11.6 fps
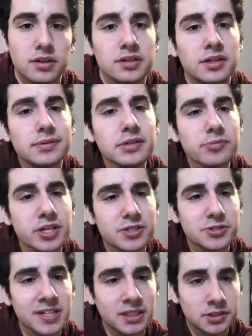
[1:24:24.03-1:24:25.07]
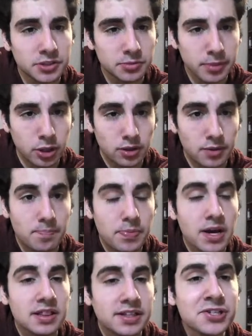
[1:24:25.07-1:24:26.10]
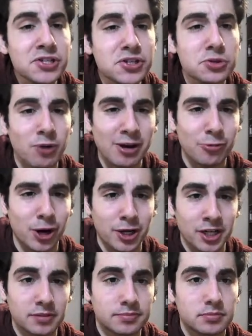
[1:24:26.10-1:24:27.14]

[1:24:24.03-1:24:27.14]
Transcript: Number 192, Milk. This is just white water.